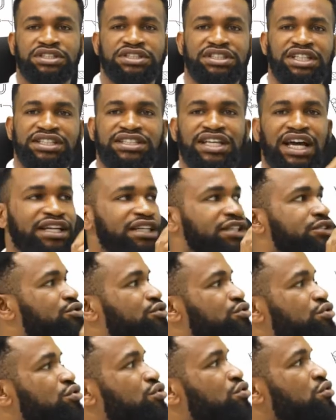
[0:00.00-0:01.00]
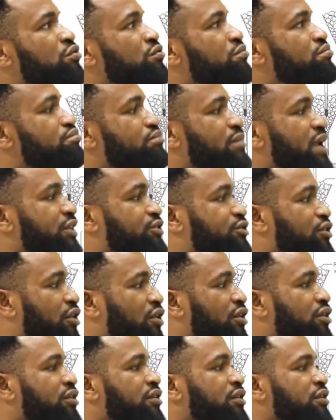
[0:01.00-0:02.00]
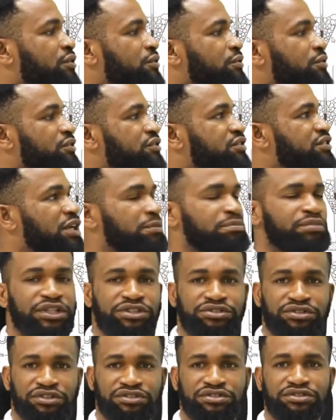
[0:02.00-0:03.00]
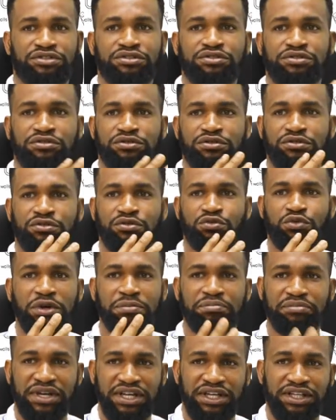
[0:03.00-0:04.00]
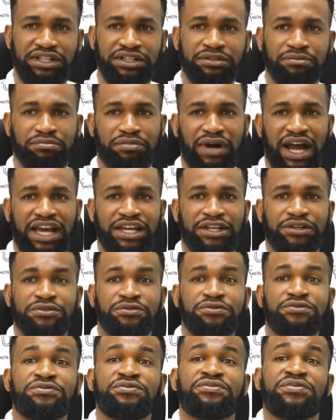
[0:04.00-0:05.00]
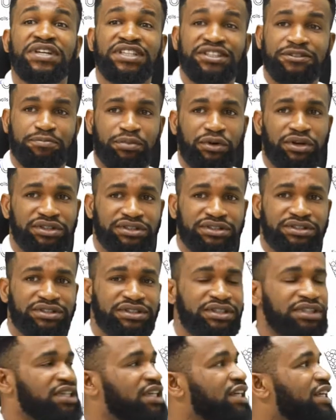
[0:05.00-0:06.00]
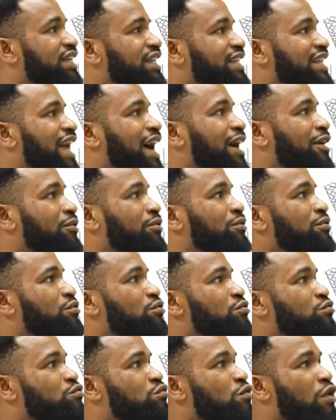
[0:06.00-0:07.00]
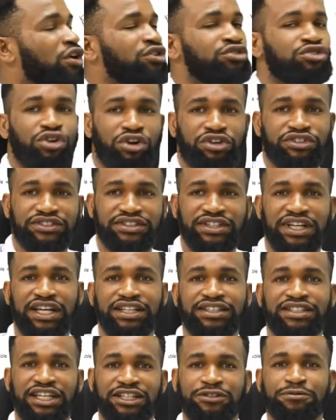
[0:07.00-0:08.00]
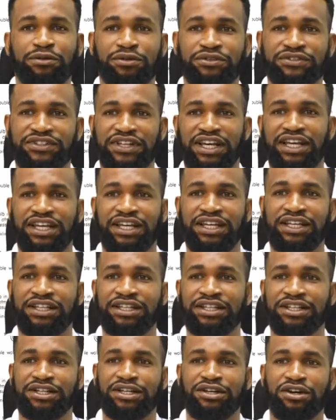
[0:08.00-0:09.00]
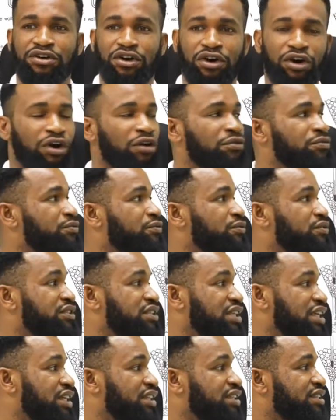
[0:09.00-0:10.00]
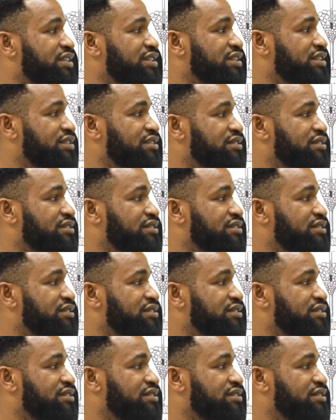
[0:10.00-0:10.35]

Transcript: These are the two major temperatures we mean by fixed point. Now, what does a textbook say of these